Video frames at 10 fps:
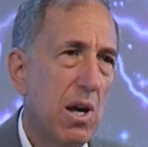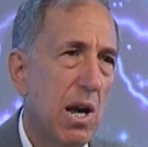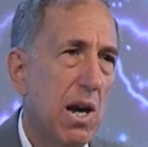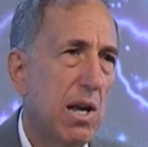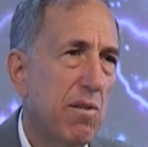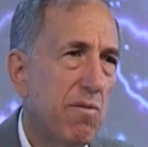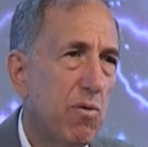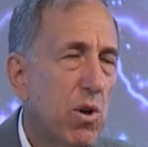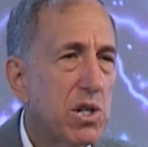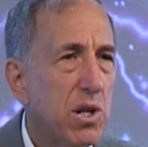And
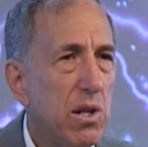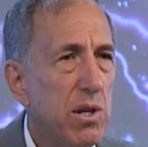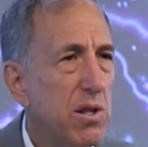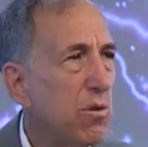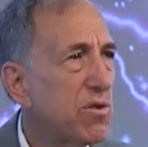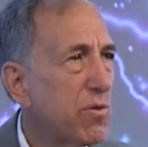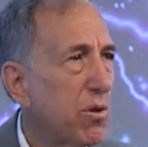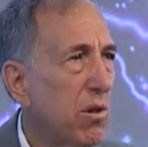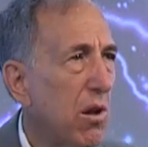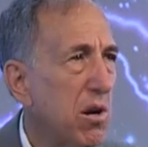unfortunately, those
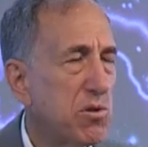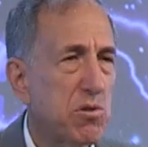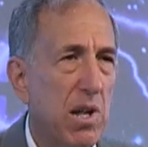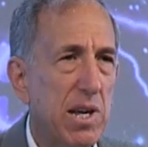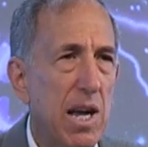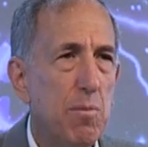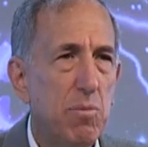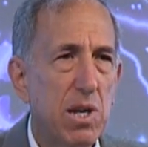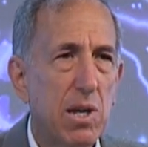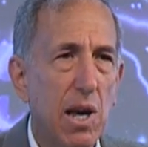fertilizers like
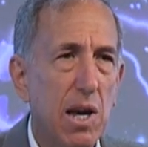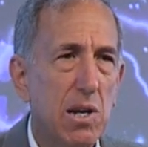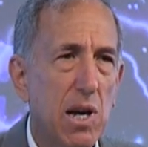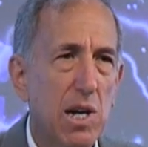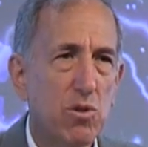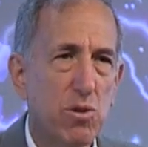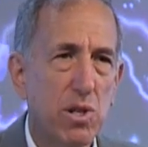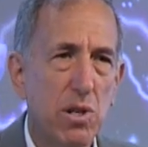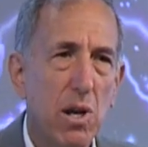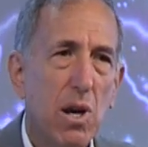NPK,
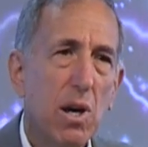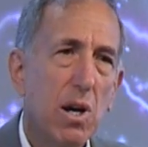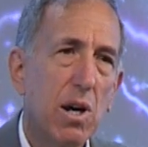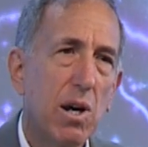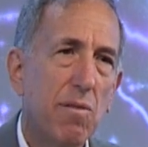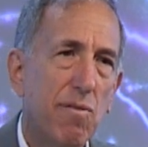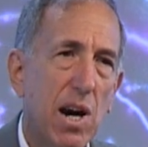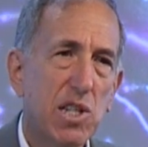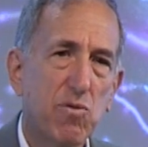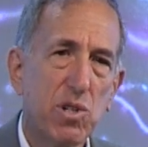nitrogen,
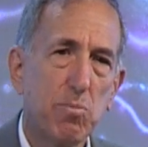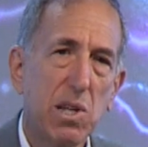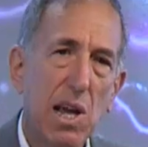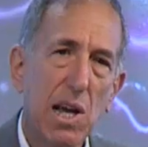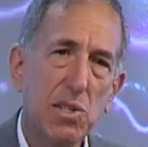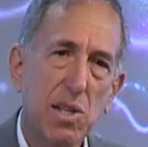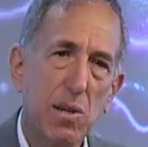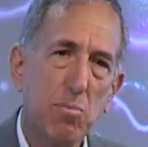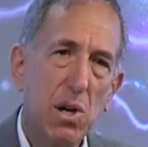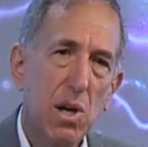phosphorus,
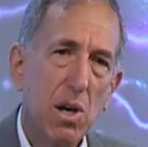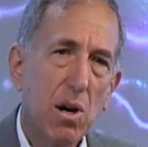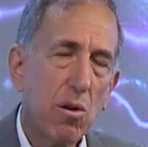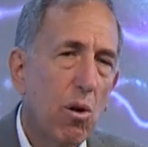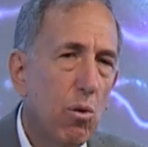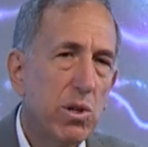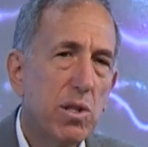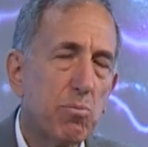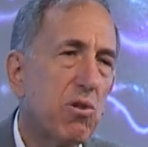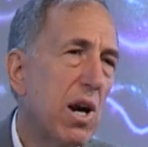potassium, are only
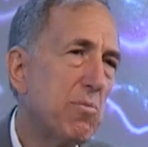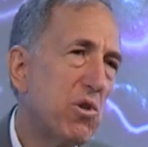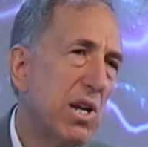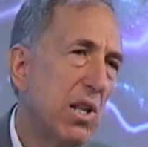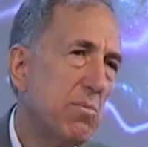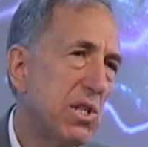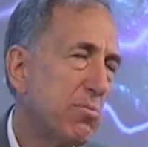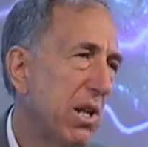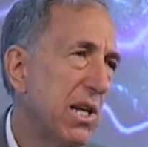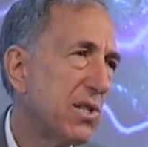the primary elements
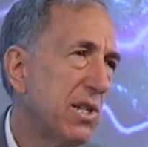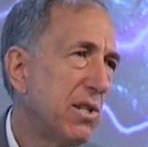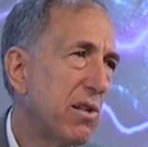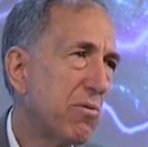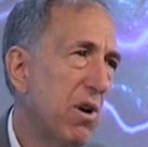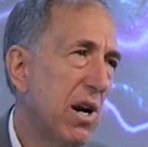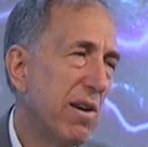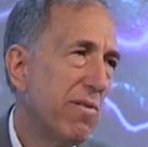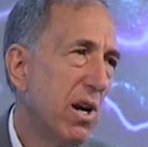plants need to thrive.